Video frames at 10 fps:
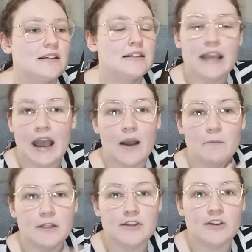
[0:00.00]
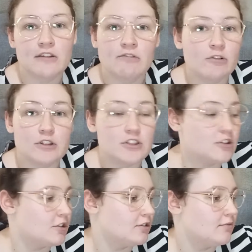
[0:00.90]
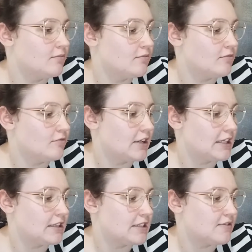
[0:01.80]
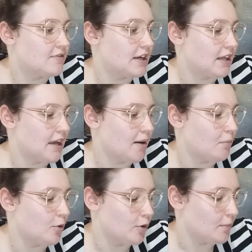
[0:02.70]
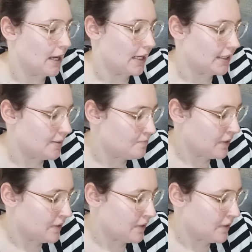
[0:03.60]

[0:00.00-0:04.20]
yeah, I'm really looking forward to reading this and finding out more about it.